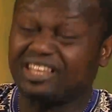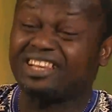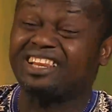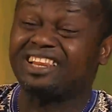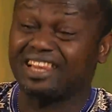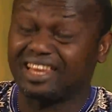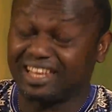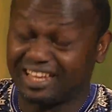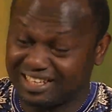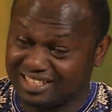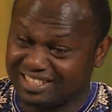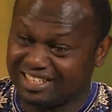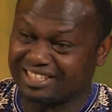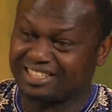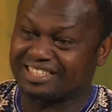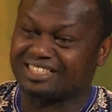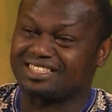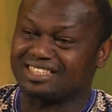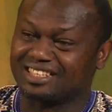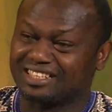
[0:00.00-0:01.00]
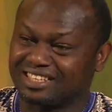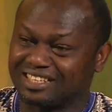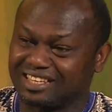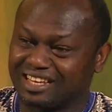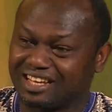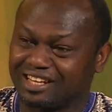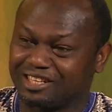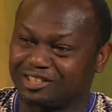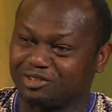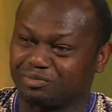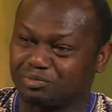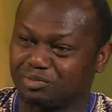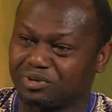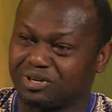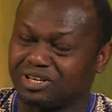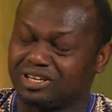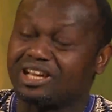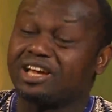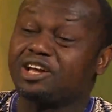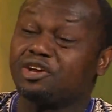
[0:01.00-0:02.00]
Living Legends in the
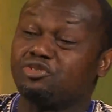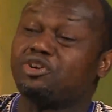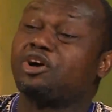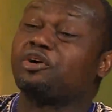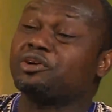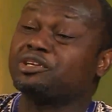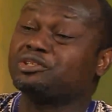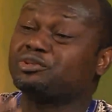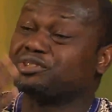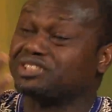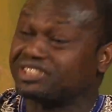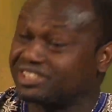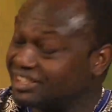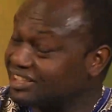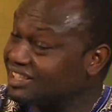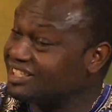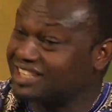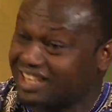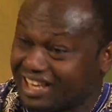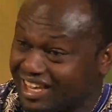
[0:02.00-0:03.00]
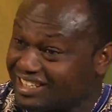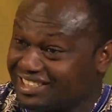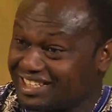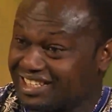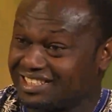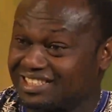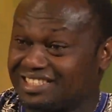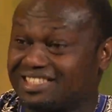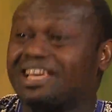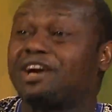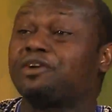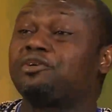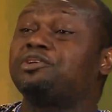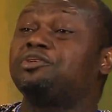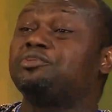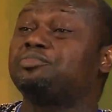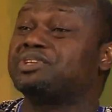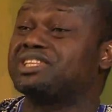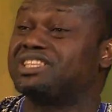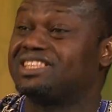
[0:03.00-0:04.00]
Diaspora. You are going to see these legends. They are going
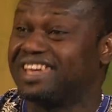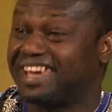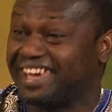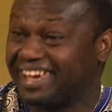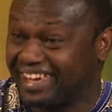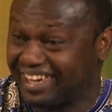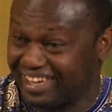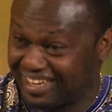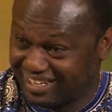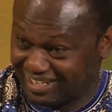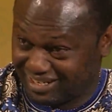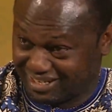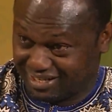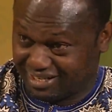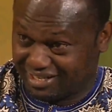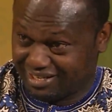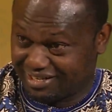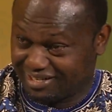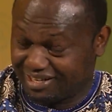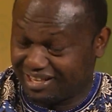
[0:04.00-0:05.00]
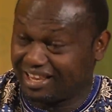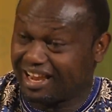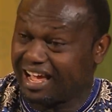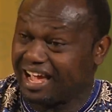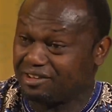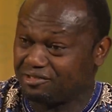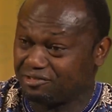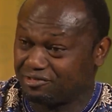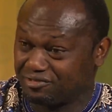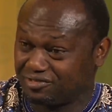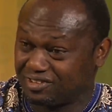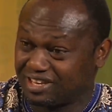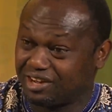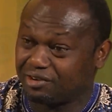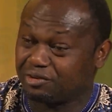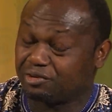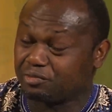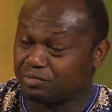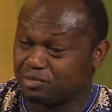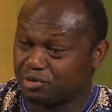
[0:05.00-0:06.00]
to be there, live. They are
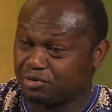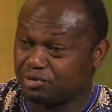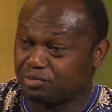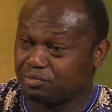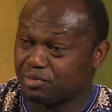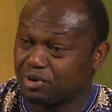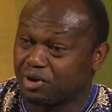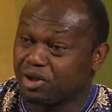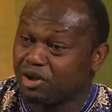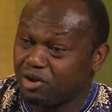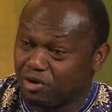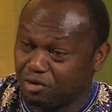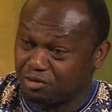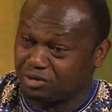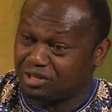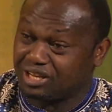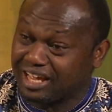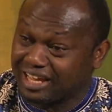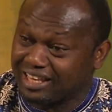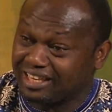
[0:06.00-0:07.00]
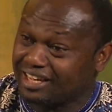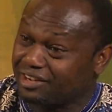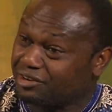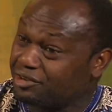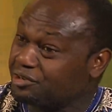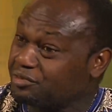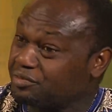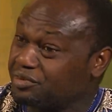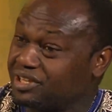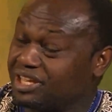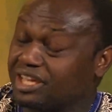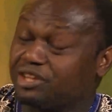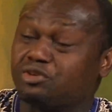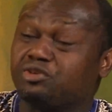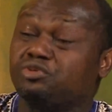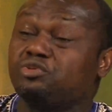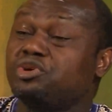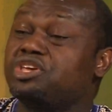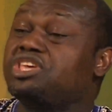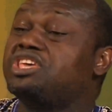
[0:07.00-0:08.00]
going to be on that. They are going to be there. You're
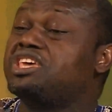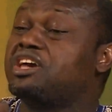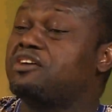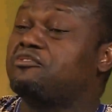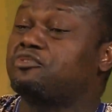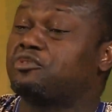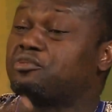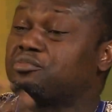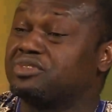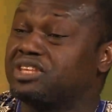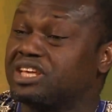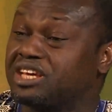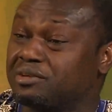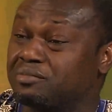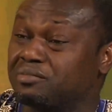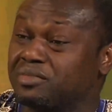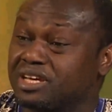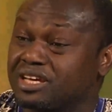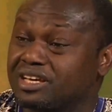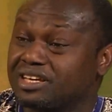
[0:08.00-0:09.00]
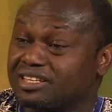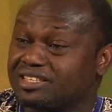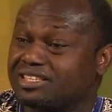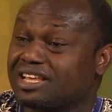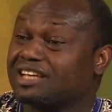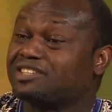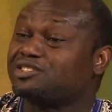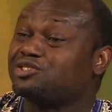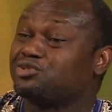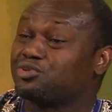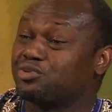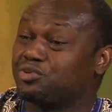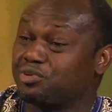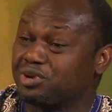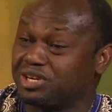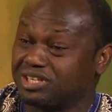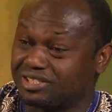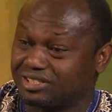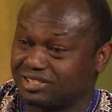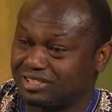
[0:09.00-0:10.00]
going to hear from them their
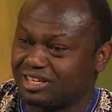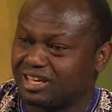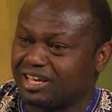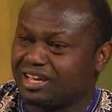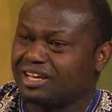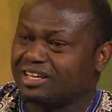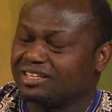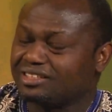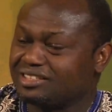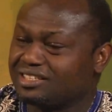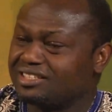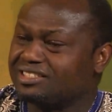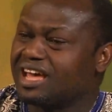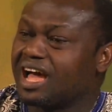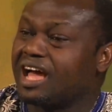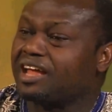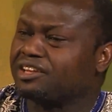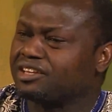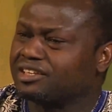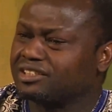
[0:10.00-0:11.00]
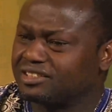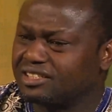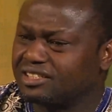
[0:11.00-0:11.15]
stories. These are